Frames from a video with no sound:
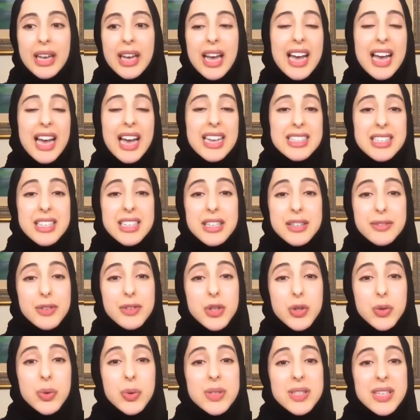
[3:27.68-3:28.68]
as
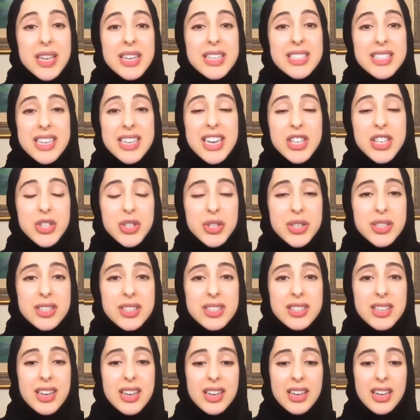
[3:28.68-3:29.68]
individuals and as
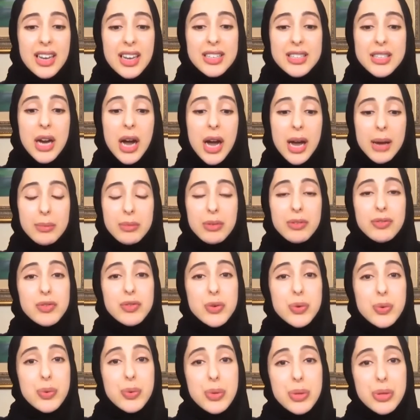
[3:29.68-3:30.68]
nations, a time of
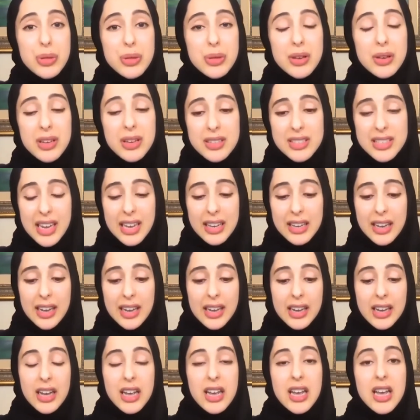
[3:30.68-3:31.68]
truth
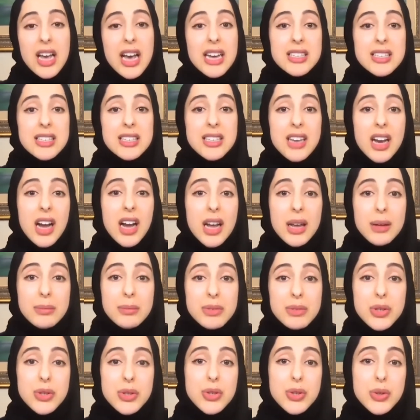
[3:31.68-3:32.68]
telling, a time
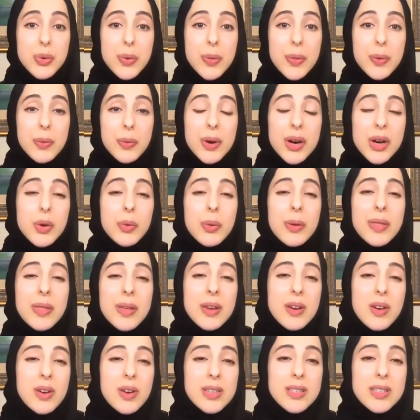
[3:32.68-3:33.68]
to do the work
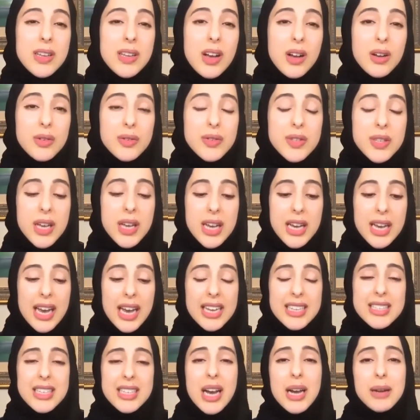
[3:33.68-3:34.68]
within ourselves, a
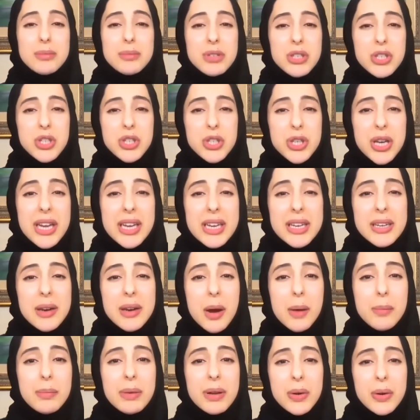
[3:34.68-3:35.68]
time to shake it
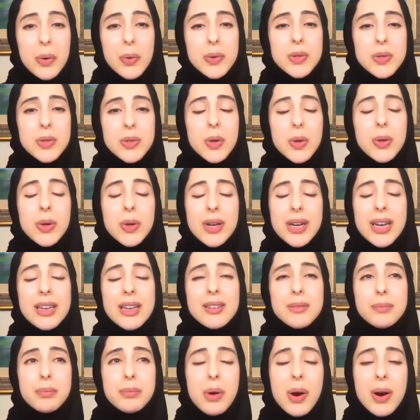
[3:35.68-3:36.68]
up and also look at
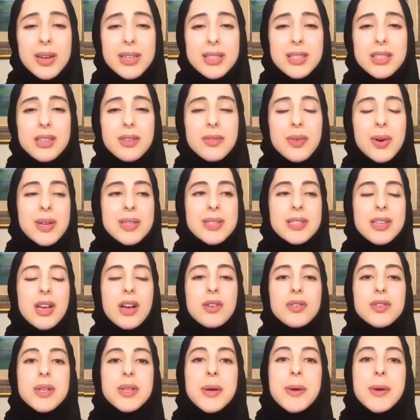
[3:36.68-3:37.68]
parts of ourselves